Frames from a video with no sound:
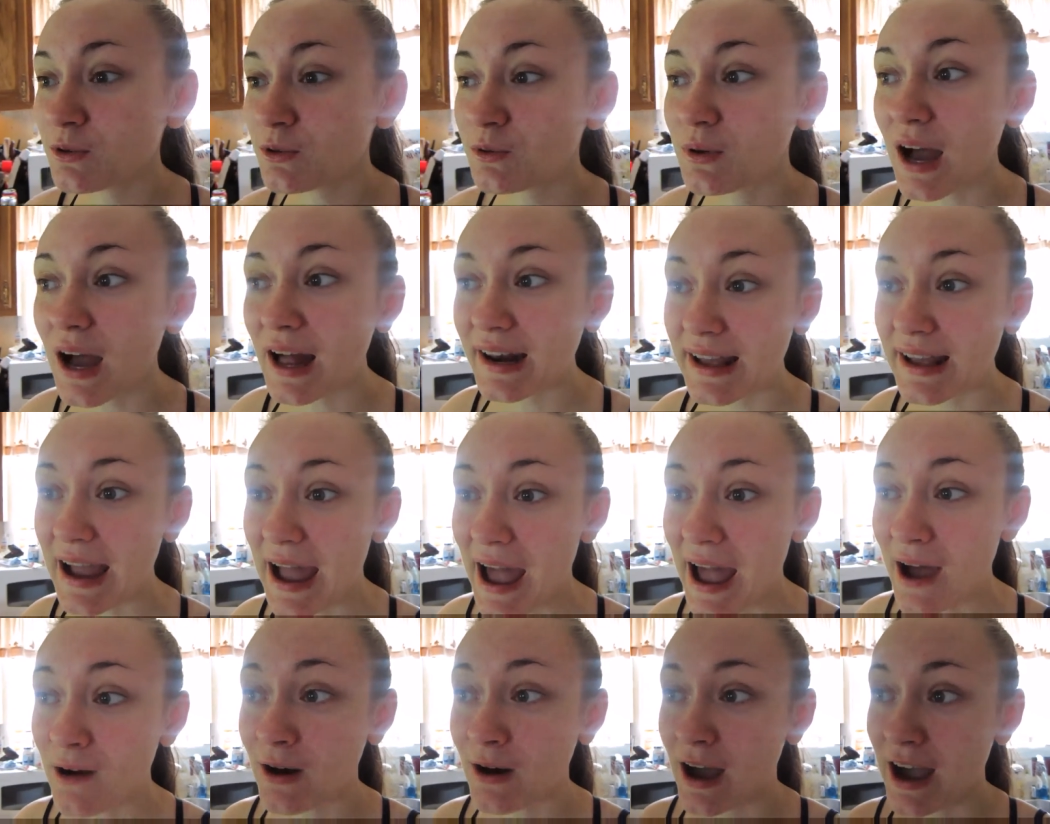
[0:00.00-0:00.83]
who got it
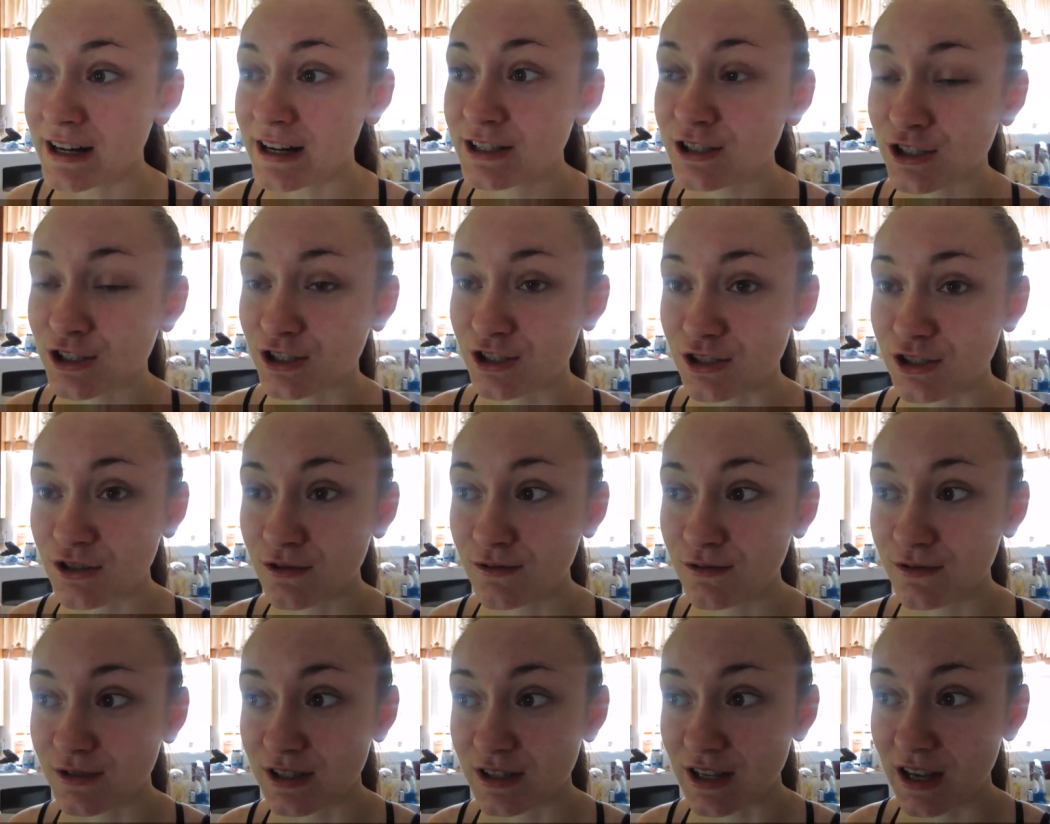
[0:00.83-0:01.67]
out. I just
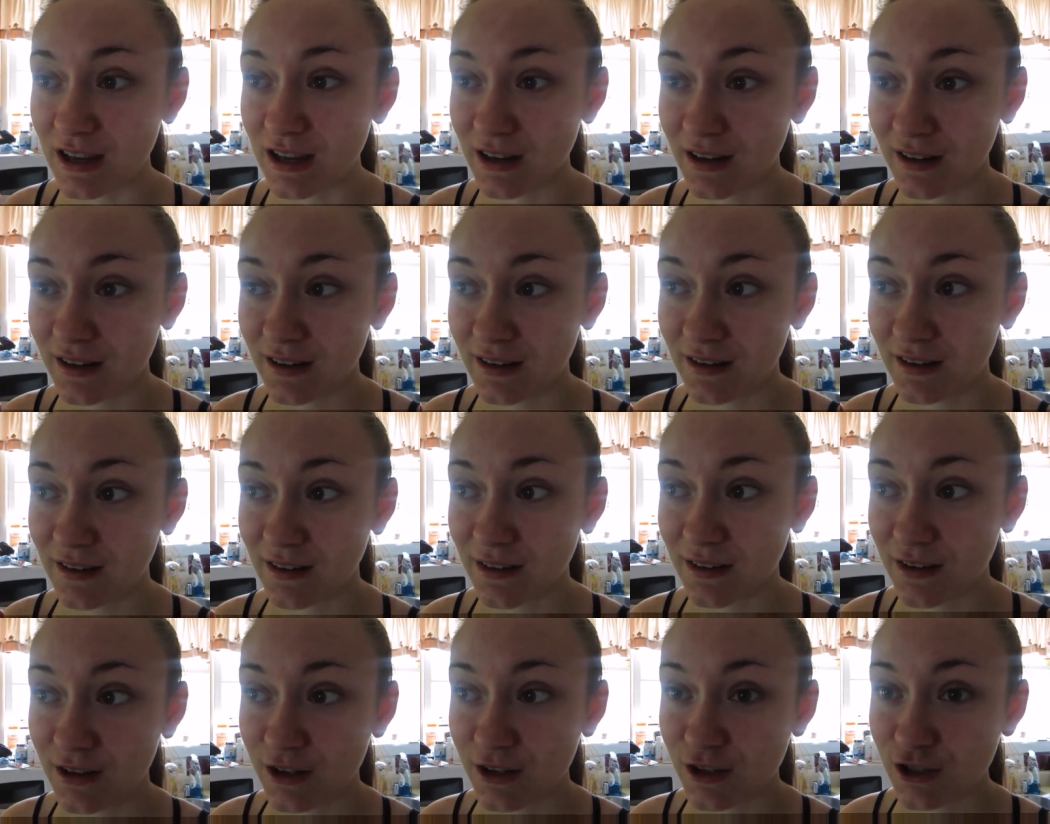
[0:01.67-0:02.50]
used it.
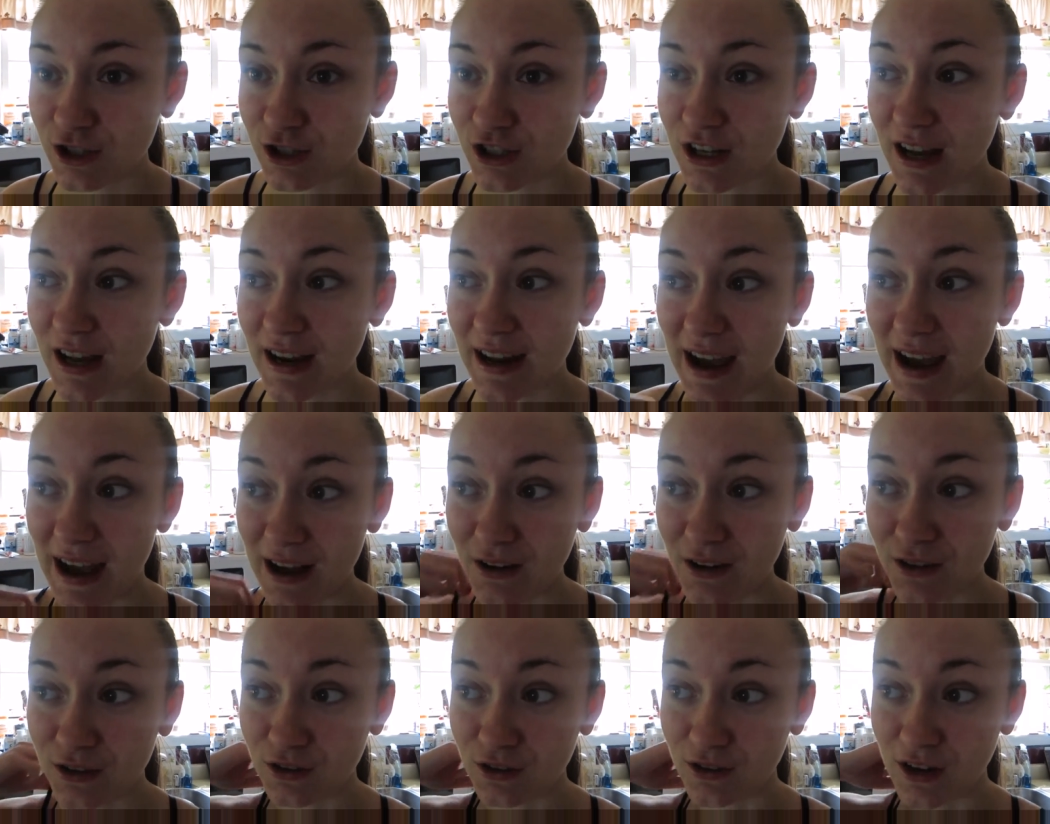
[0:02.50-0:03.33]
She got it
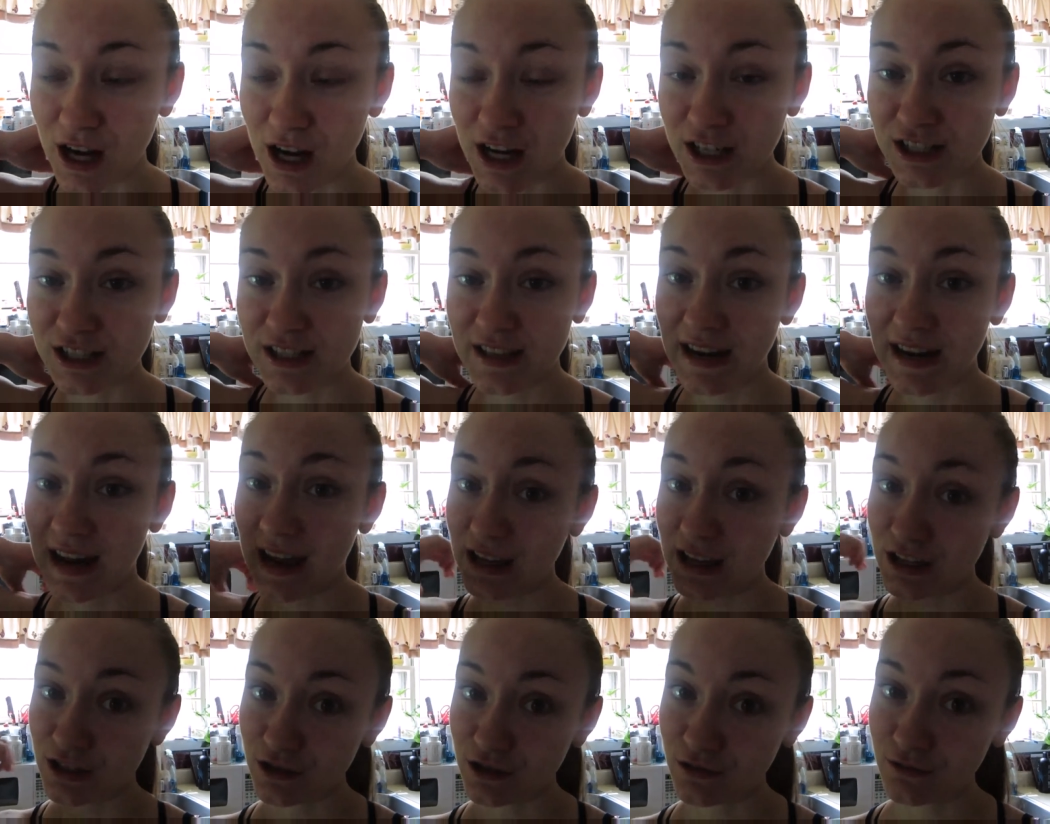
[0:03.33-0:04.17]
out of the garage and then I
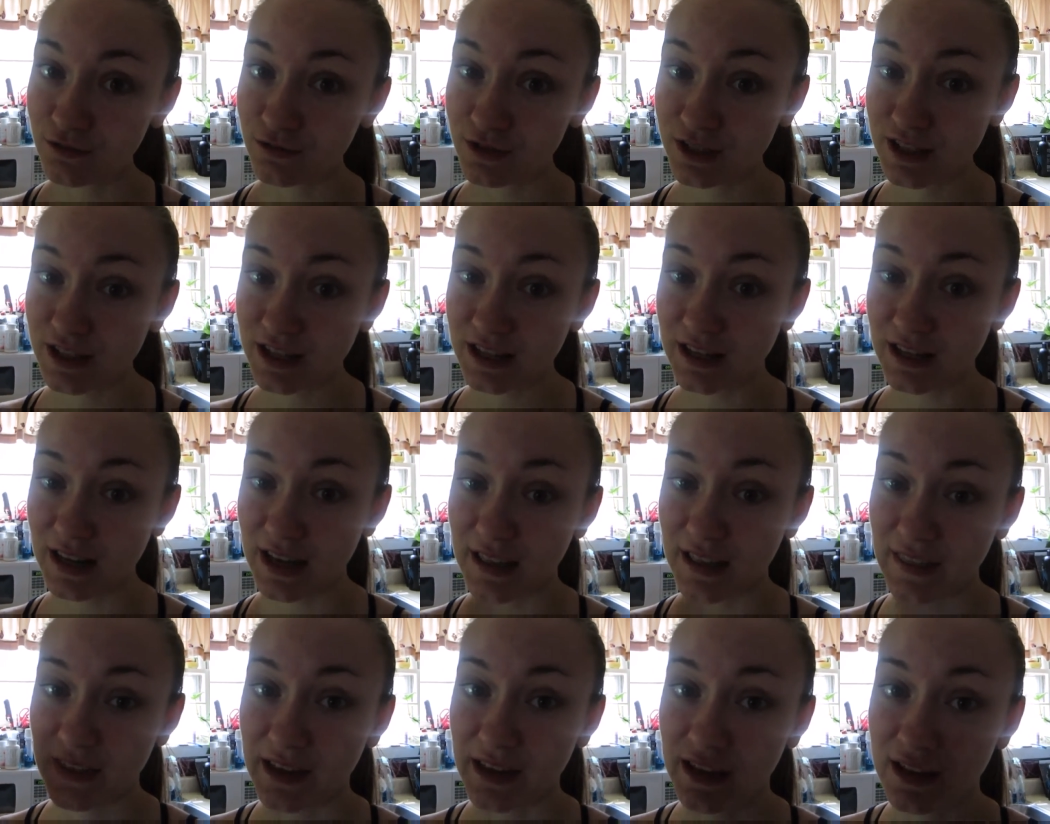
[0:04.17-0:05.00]
used it,
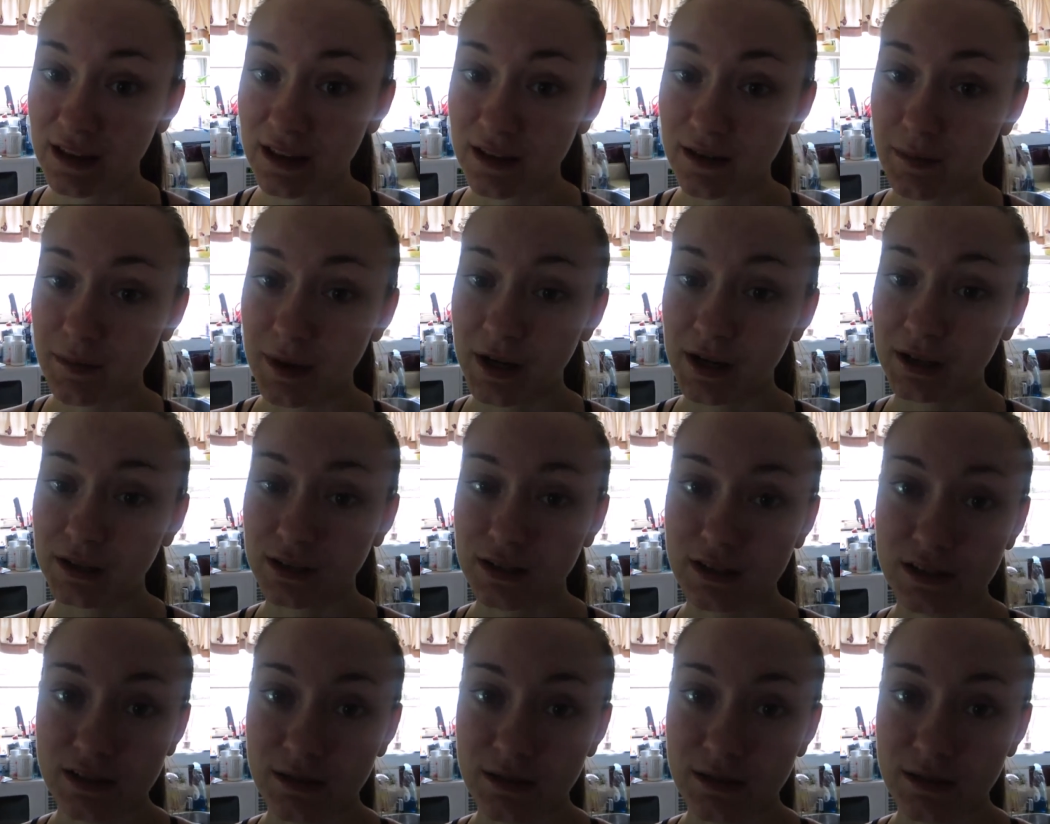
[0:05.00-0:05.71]
and then apparently